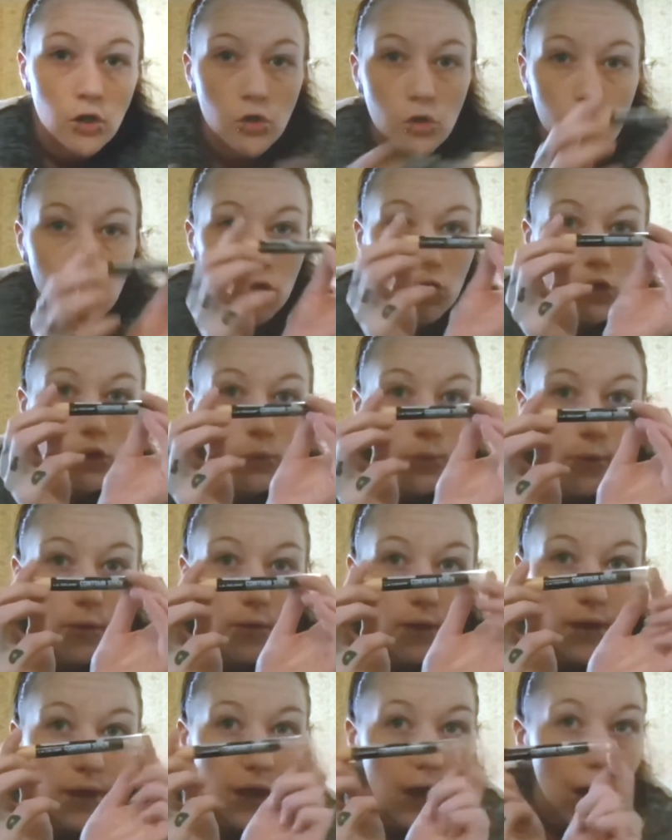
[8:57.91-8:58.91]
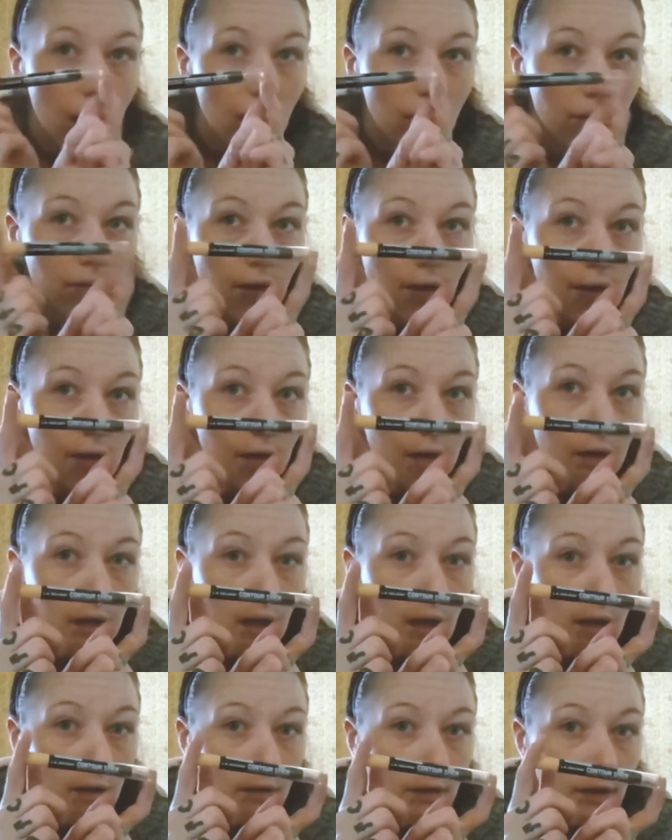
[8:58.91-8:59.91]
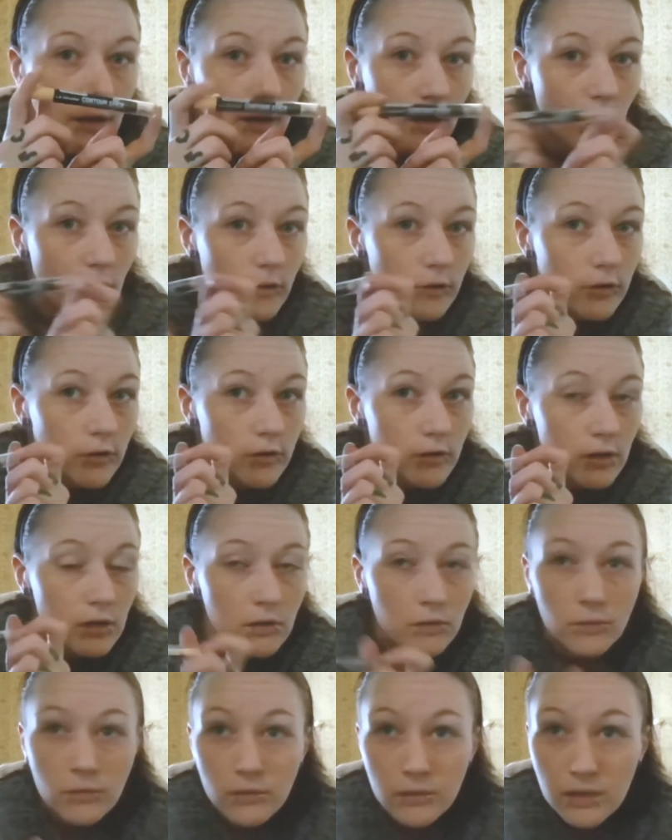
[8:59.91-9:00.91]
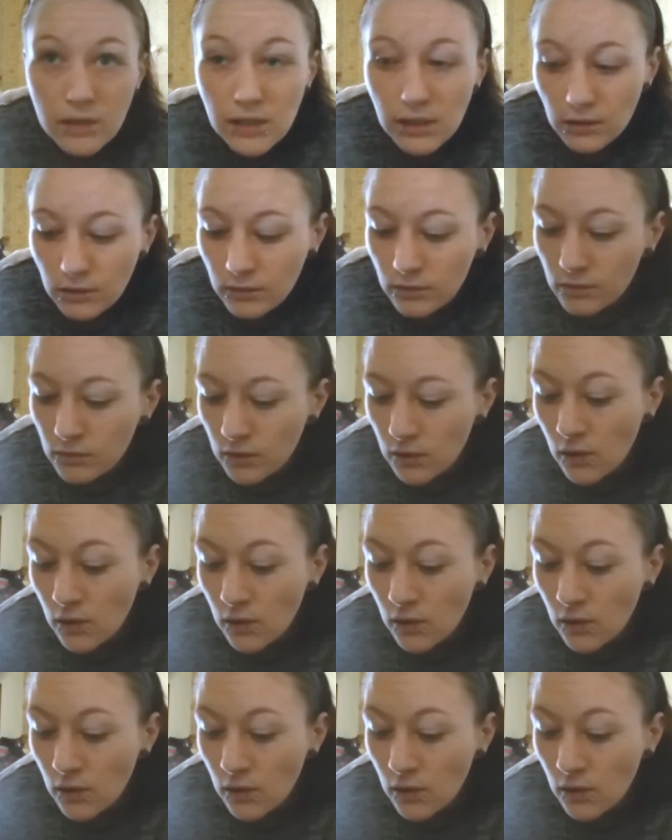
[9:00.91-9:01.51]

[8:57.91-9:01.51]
super light highlighting LA Colors couture stick.